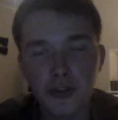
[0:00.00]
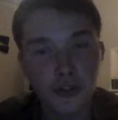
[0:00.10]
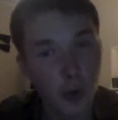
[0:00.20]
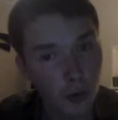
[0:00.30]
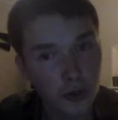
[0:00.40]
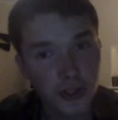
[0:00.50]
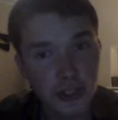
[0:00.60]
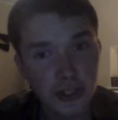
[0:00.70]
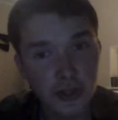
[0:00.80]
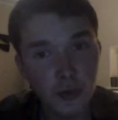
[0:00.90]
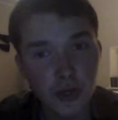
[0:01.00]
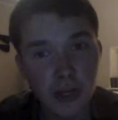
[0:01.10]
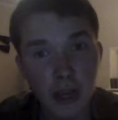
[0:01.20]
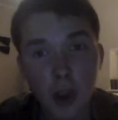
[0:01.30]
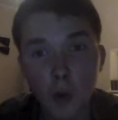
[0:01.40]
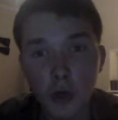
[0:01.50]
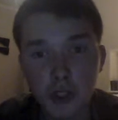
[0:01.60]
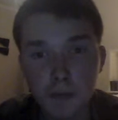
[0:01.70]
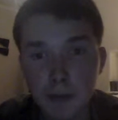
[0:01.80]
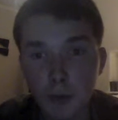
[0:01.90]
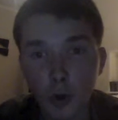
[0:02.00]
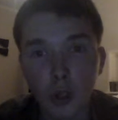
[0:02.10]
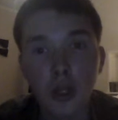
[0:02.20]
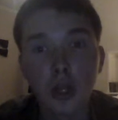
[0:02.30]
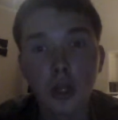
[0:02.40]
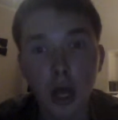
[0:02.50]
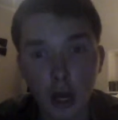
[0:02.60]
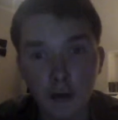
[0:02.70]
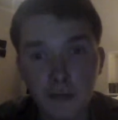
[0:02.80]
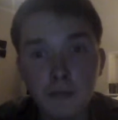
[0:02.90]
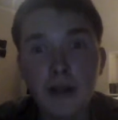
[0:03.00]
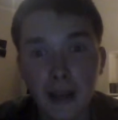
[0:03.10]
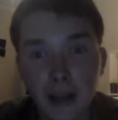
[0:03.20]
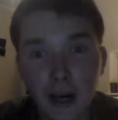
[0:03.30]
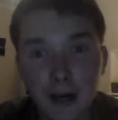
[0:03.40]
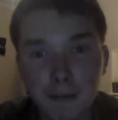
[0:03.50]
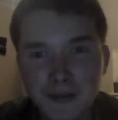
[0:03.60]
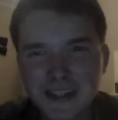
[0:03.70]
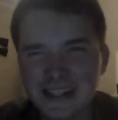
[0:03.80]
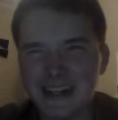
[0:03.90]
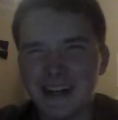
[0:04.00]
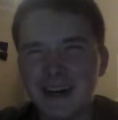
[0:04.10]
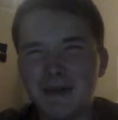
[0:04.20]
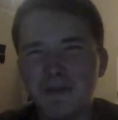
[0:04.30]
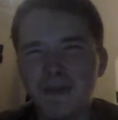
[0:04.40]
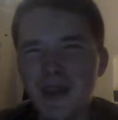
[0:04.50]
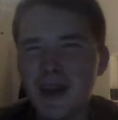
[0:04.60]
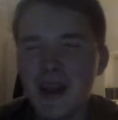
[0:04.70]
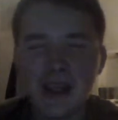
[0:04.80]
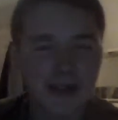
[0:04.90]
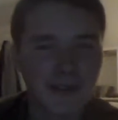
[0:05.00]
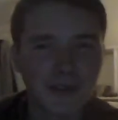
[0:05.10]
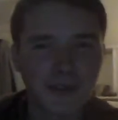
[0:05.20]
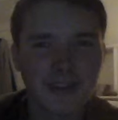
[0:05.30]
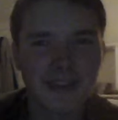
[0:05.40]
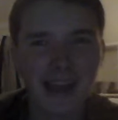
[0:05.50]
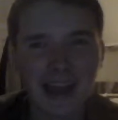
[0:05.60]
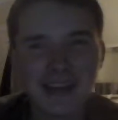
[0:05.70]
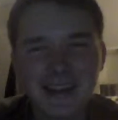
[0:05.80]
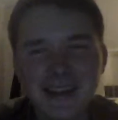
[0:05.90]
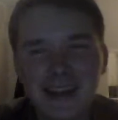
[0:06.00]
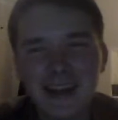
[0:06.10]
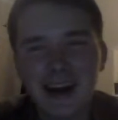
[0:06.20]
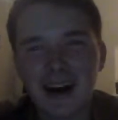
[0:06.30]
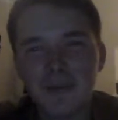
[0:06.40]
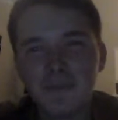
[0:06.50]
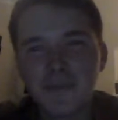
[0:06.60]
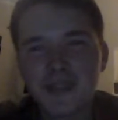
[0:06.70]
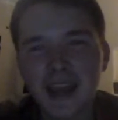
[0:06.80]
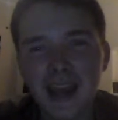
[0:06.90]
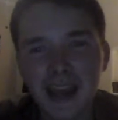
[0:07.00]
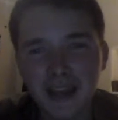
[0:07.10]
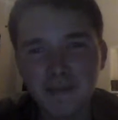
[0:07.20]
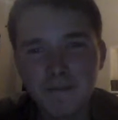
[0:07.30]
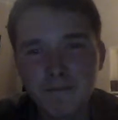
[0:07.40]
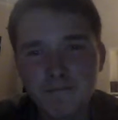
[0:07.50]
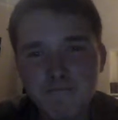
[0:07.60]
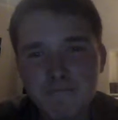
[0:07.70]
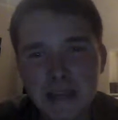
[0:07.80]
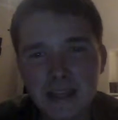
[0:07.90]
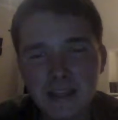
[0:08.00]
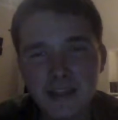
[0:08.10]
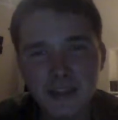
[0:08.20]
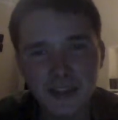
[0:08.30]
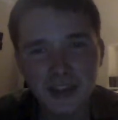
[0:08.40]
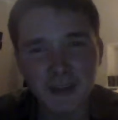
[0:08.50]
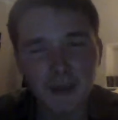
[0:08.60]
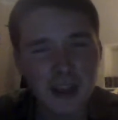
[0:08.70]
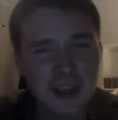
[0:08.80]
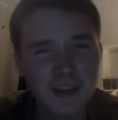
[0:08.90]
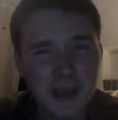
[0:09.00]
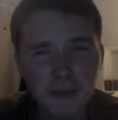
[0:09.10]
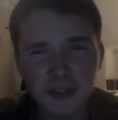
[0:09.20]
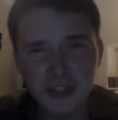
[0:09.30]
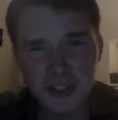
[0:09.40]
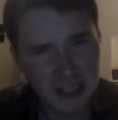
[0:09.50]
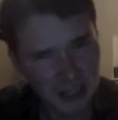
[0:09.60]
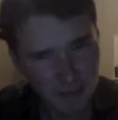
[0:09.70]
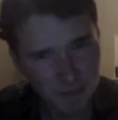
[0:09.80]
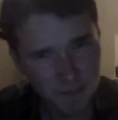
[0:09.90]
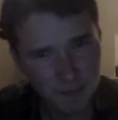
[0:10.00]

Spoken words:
the Stoner 63, which people love in Black Ops, anything like that. Then, here's the thing. The M16